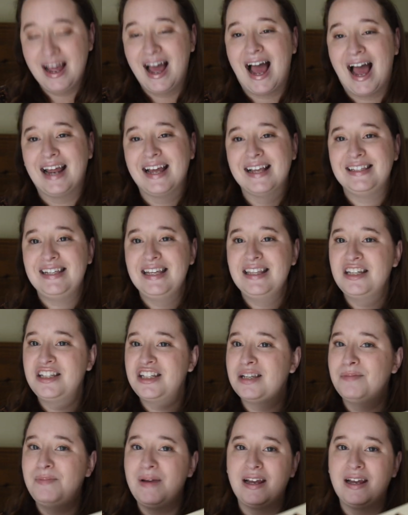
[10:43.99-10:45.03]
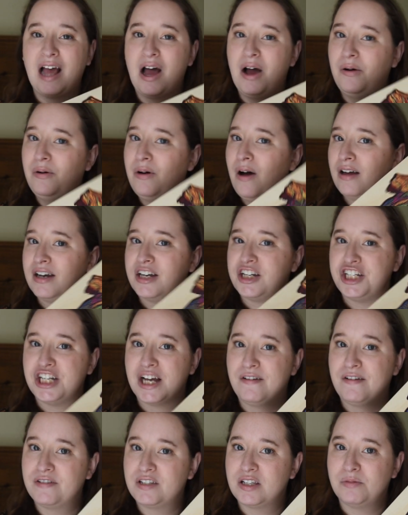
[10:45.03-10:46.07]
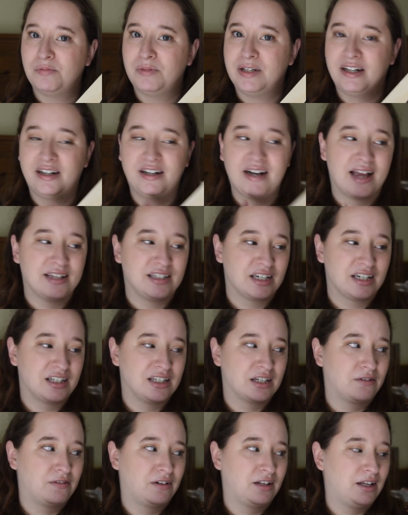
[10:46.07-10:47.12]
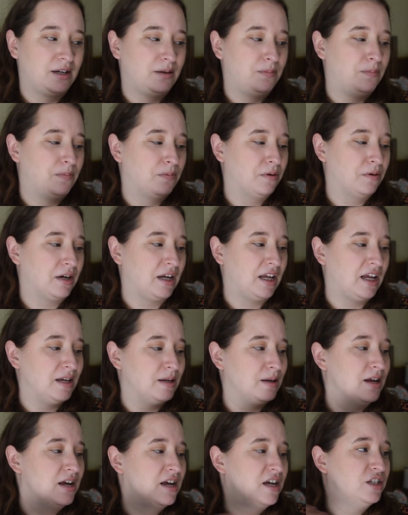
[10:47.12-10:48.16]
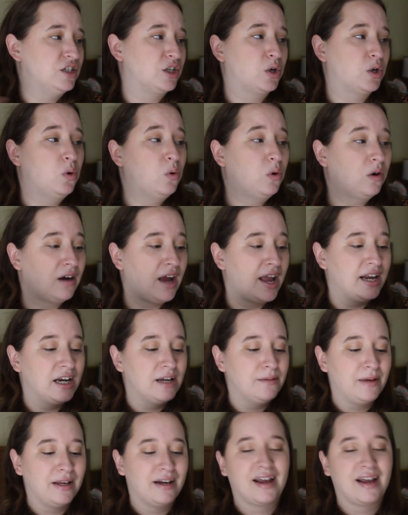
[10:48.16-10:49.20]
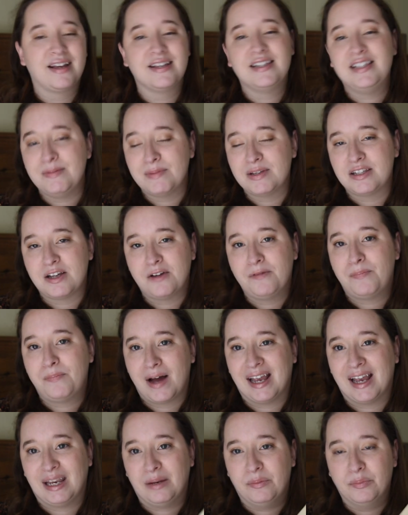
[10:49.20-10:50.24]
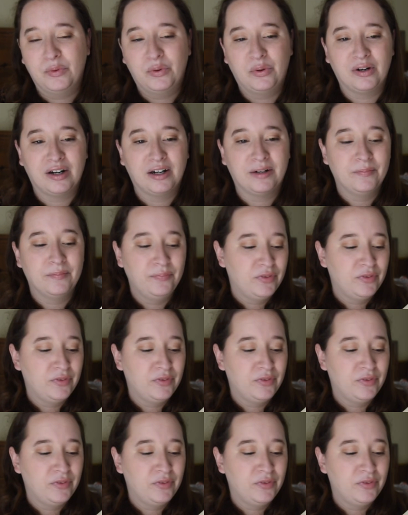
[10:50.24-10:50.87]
I can see this just being out on a shelf somewhere as just a really pretty decor item and I could see myself buying more